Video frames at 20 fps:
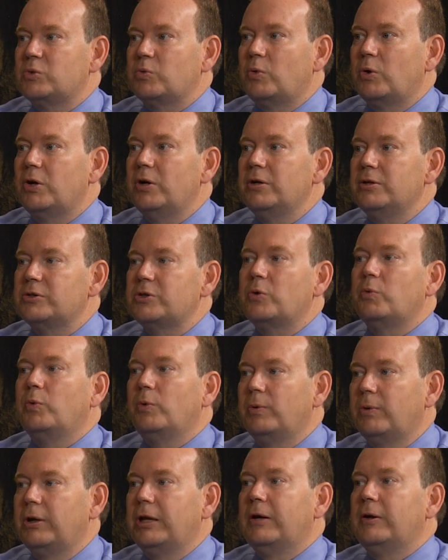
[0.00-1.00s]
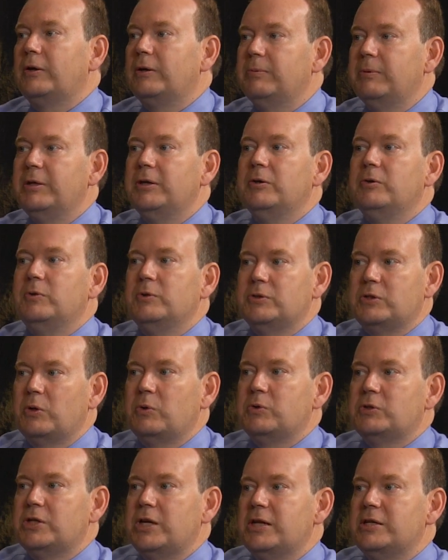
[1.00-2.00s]
were, and so we're going to be doing
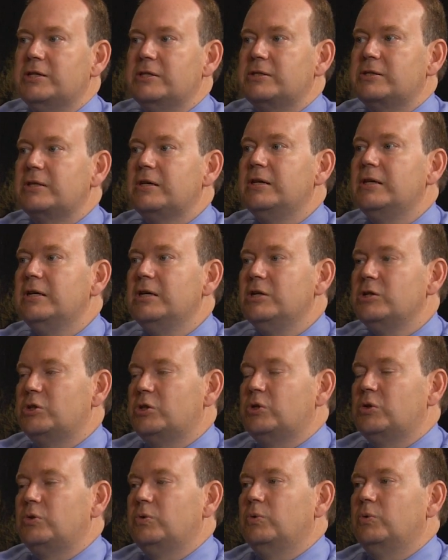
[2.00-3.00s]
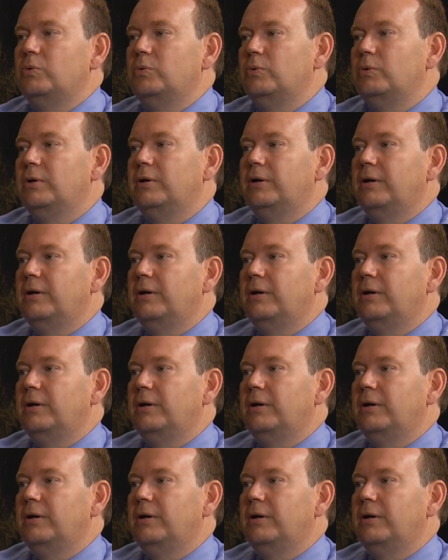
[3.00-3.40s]
zone changes to